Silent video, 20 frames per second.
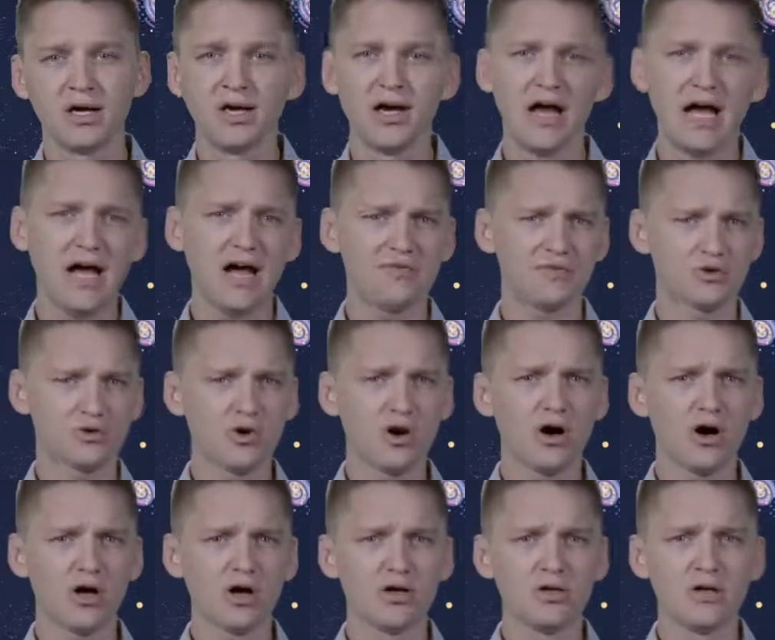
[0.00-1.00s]
After
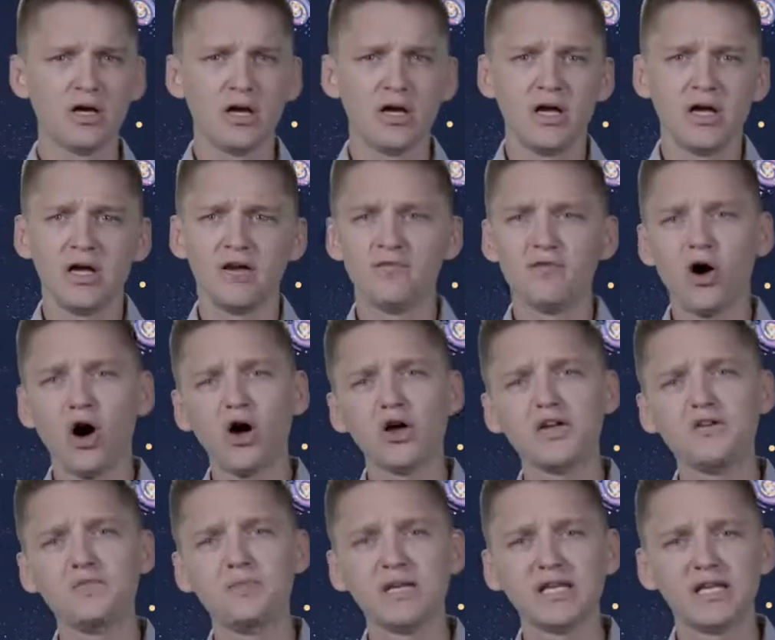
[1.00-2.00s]
all, if all
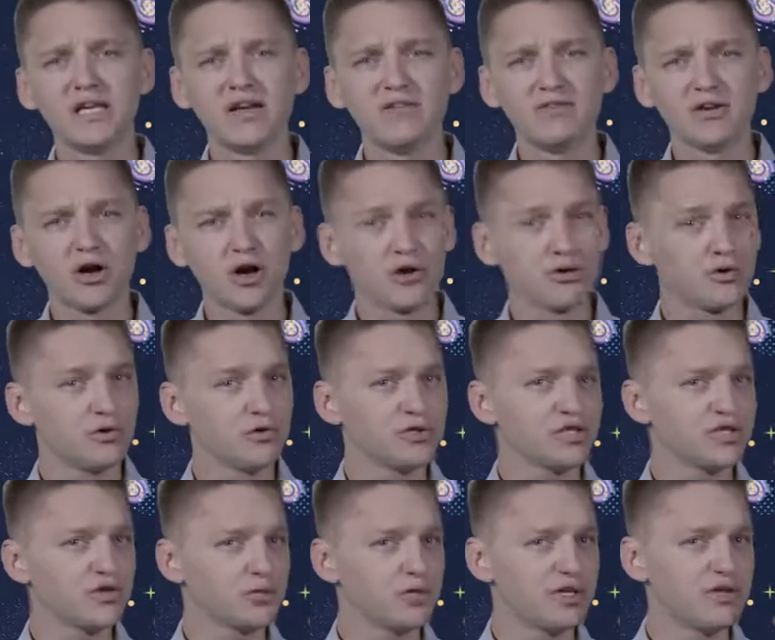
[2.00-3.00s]
you've been given are those
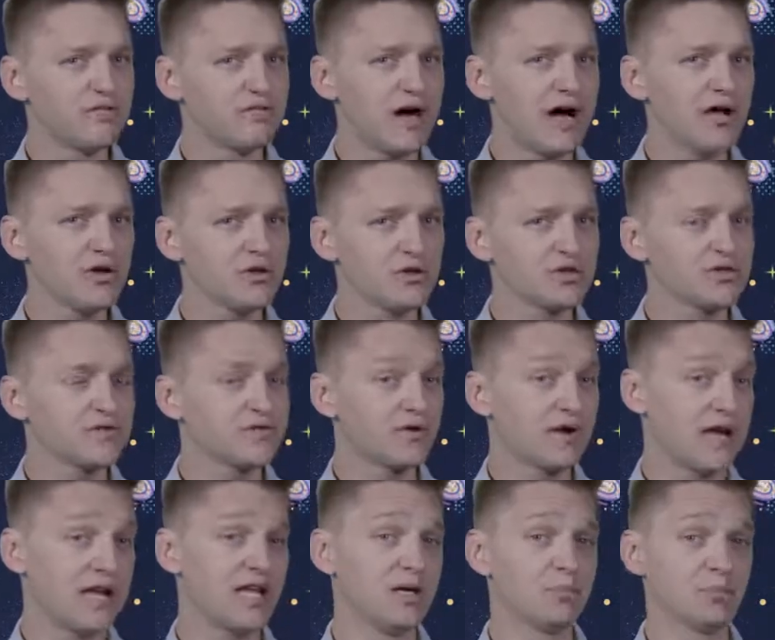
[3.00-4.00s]
three values for
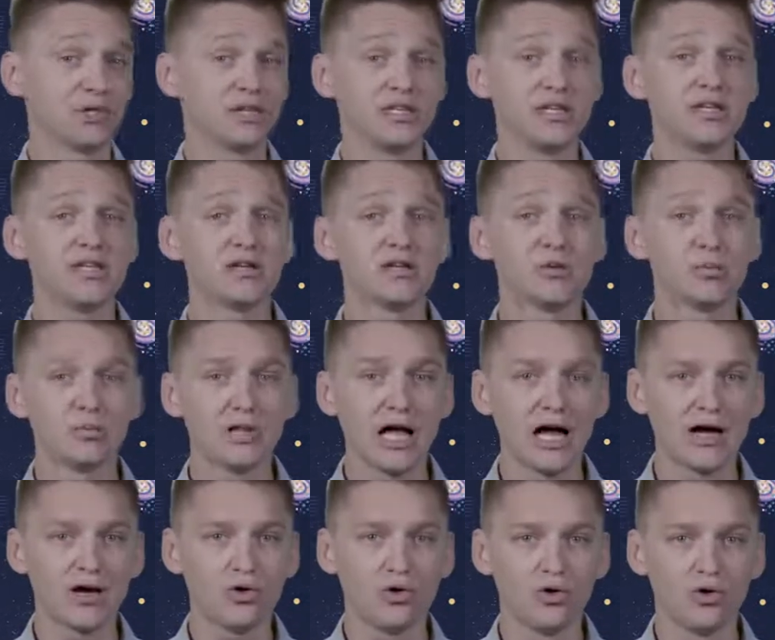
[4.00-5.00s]
any particular
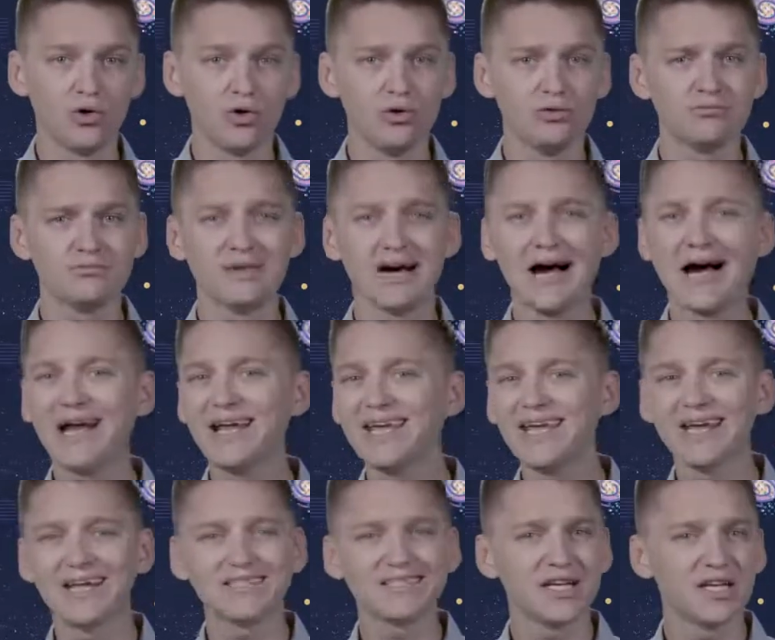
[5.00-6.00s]
black hole, I
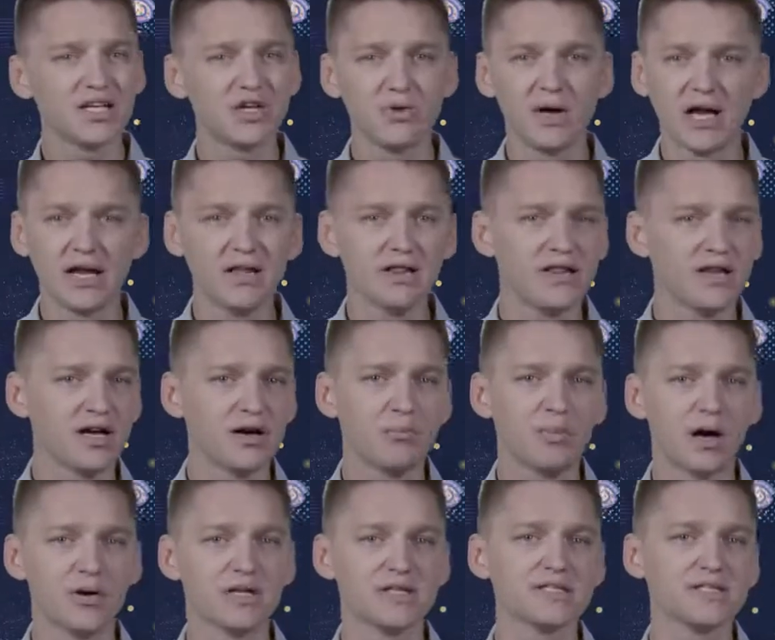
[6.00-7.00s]
can't tell you anything
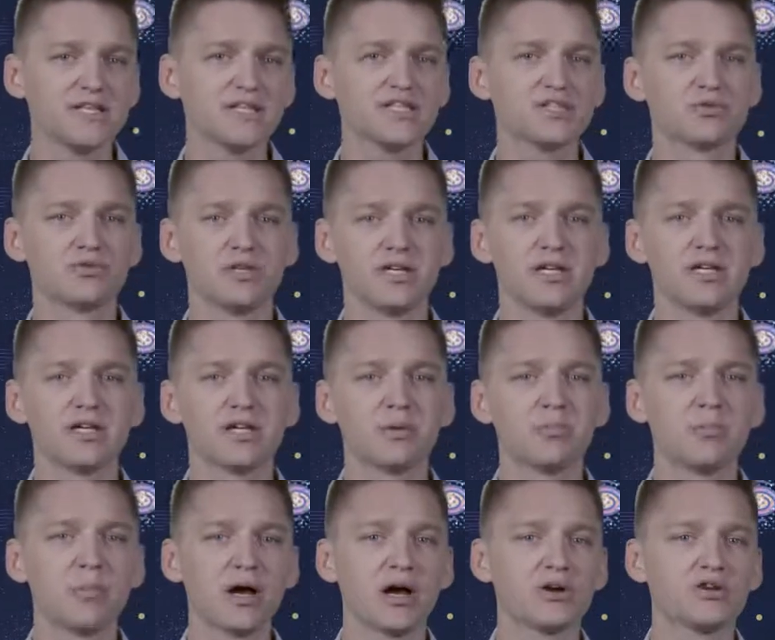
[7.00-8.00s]
about its history
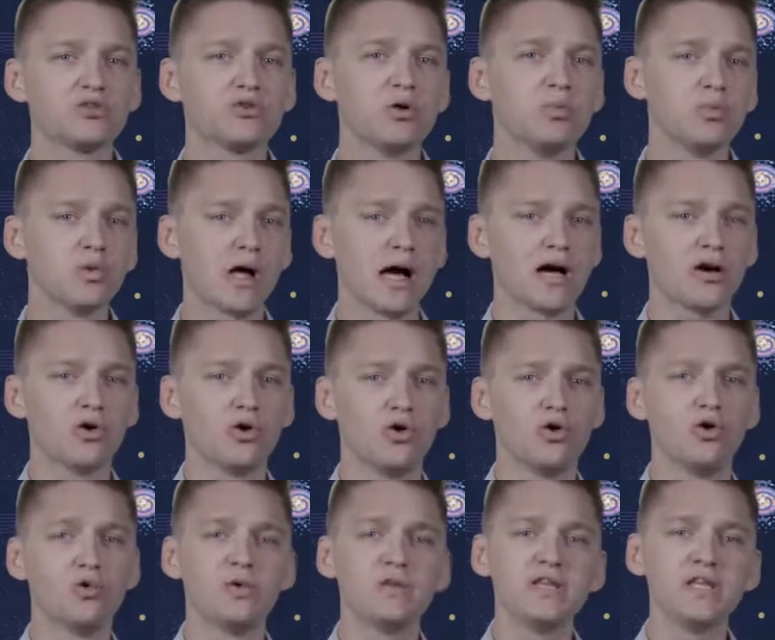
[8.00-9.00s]
compared to a black
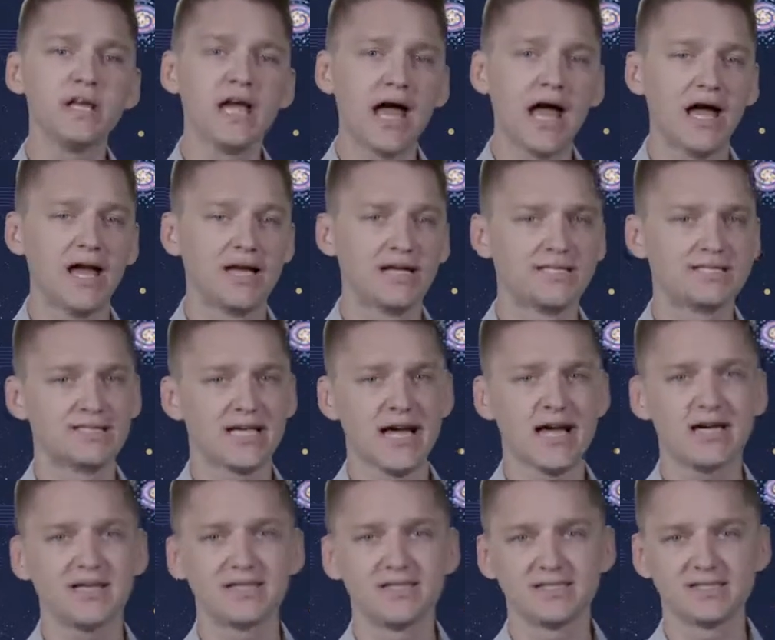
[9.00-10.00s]
hole with the
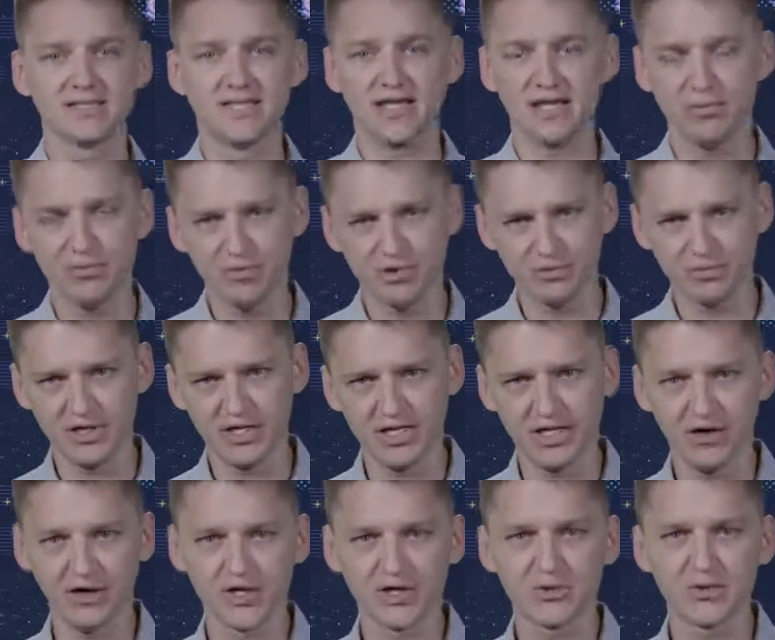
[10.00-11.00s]
exact same three
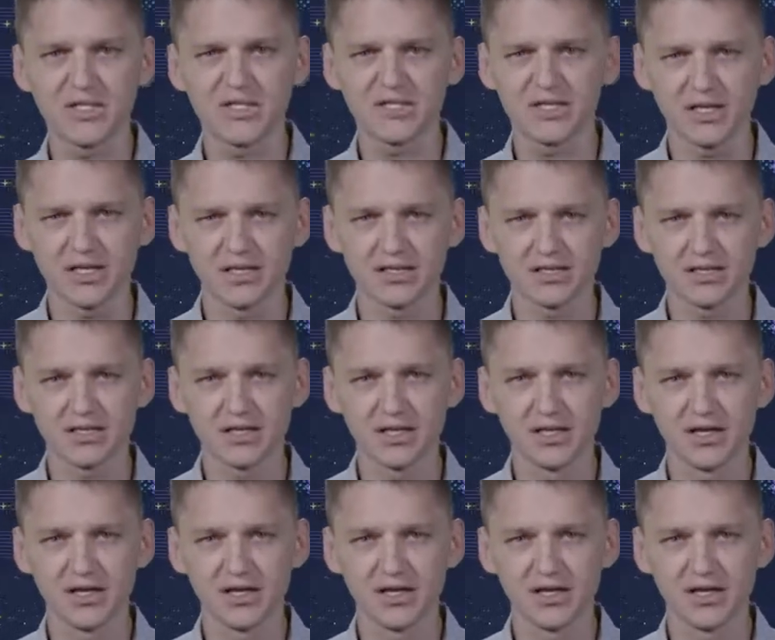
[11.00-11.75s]
characteristics.